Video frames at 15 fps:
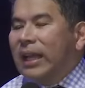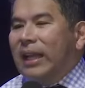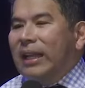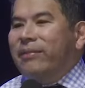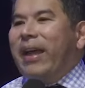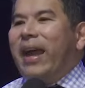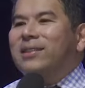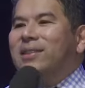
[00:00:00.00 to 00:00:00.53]

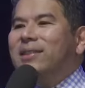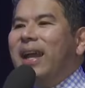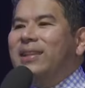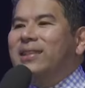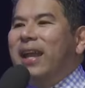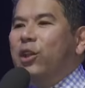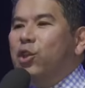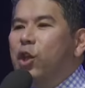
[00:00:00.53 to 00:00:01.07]
That's,
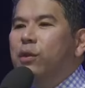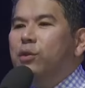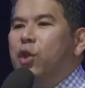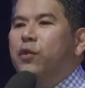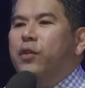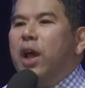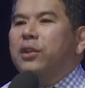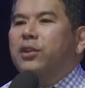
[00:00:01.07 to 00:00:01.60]
that's how you,
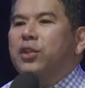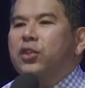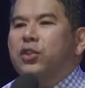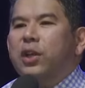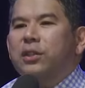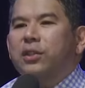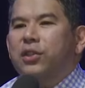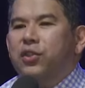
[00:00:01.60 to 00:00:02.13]
you've got to
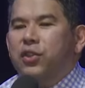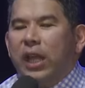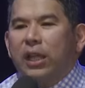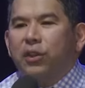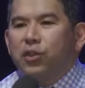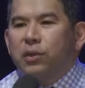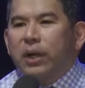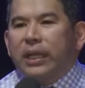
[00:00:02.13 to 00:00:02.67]
start to
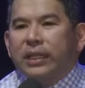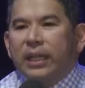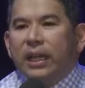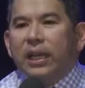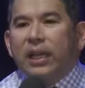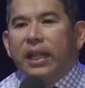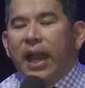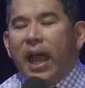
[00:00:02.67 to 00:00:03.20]
change your
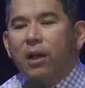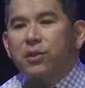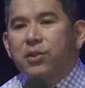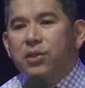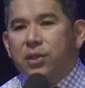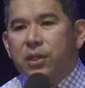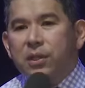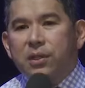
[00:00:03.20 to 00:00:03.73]
identity and how you
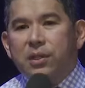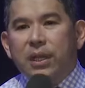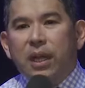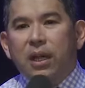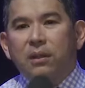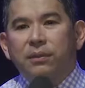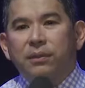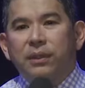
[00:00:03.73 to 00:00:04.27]
see yourself.
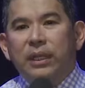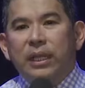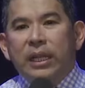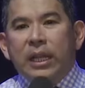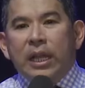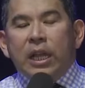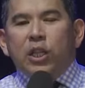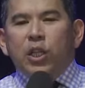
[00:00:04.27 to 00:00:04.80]

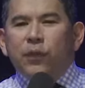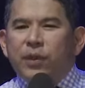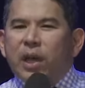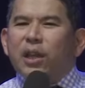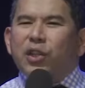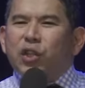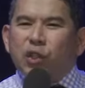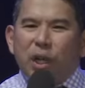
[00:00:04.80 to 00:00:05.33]
You've got
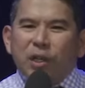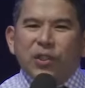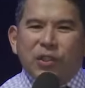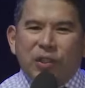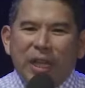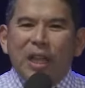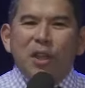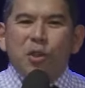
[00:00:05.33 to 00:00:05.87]
to start
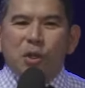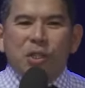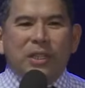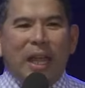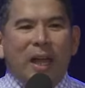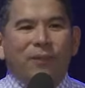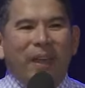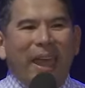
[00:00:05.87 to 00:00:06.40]
seeing
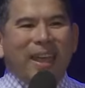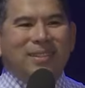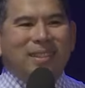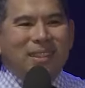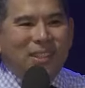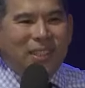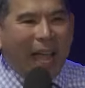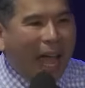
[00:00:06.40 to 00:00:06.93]
yourself as a
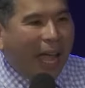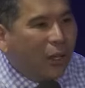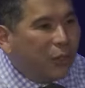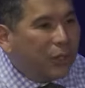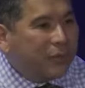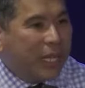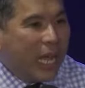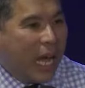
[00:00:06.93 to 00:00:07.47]
child
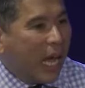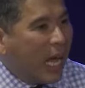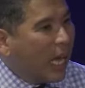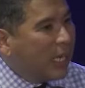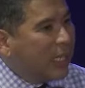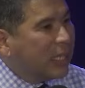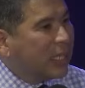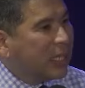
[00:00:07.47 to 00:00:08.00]
of God,
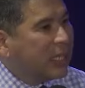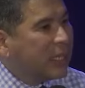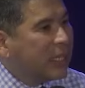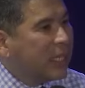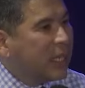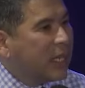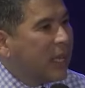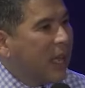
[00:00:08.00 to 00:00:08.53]

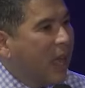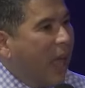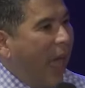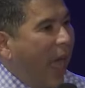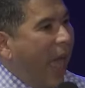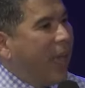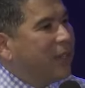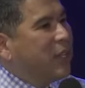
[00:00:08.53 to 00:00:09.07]

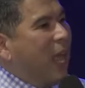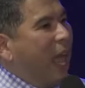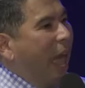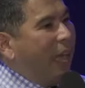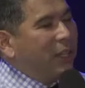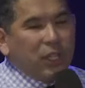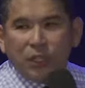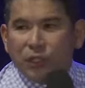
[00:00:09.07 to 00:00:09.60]
as,
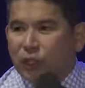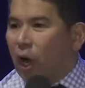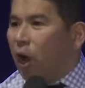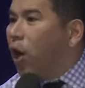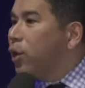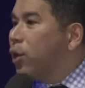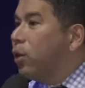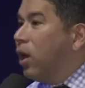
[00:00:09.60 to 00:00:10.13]
as a
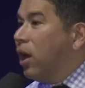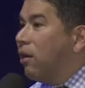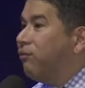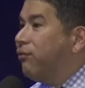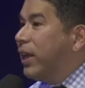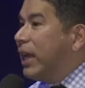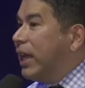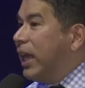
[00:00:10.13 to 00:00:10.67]
daughter of
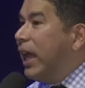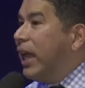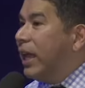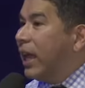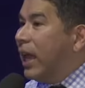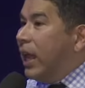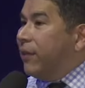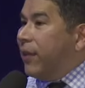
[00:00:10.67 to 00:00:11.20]
the king.
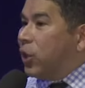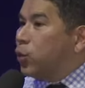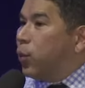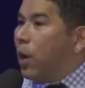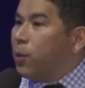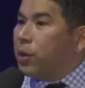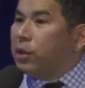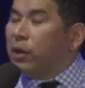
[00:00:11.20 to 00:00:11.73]
That's why
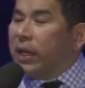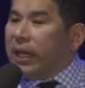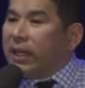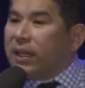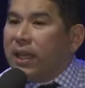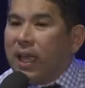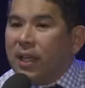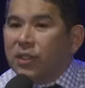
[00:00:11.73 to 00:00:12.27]
we're looking
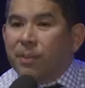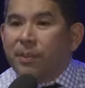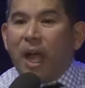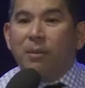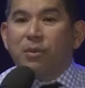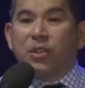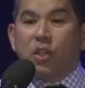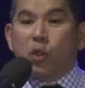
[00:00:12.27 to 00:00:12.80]
at kings. The
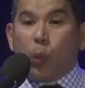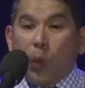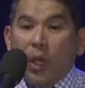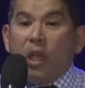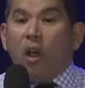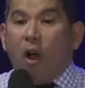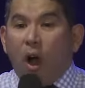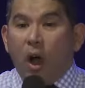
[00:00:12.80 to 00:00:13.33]
Bible says
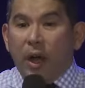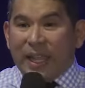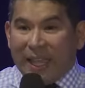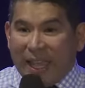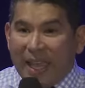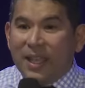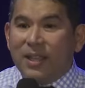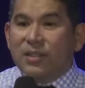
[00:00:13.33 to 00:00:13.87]
we are
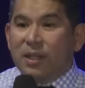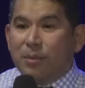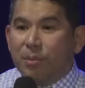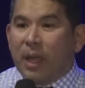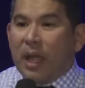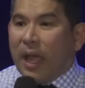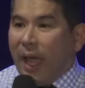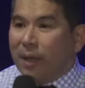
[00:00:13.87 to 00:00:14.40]
kings and,
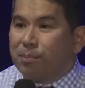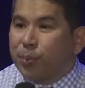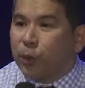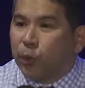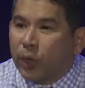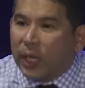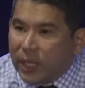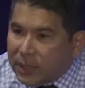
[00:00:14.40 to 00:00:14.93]
and
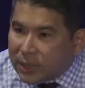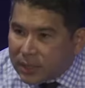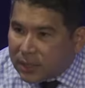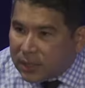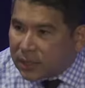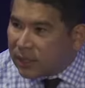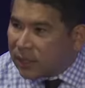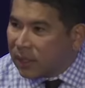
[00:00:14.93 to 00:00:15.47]
priests.